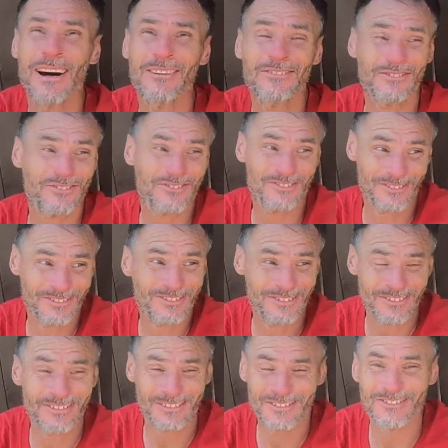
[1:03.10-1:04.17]
You had breakfast
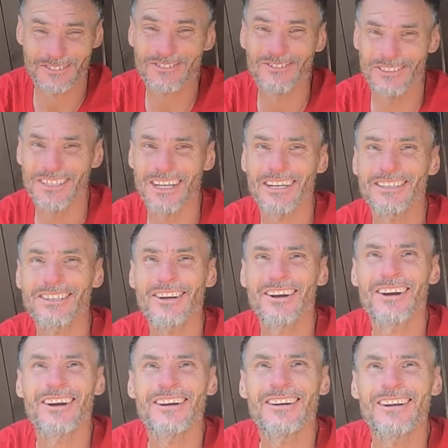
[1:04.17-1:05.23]
this morning? Okay.
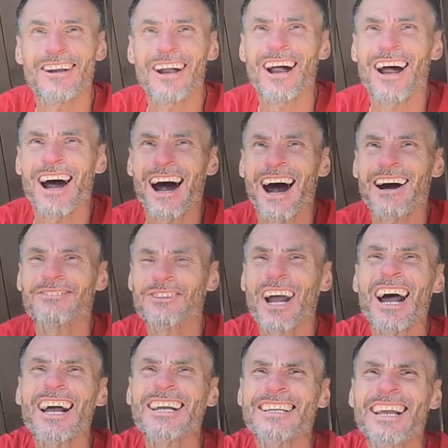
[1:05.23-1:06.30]
Yeah, I was, drove
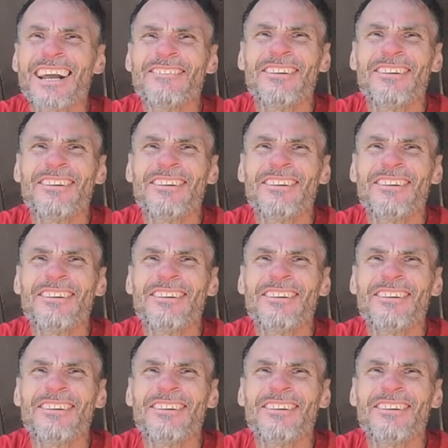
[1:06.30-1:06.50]
by.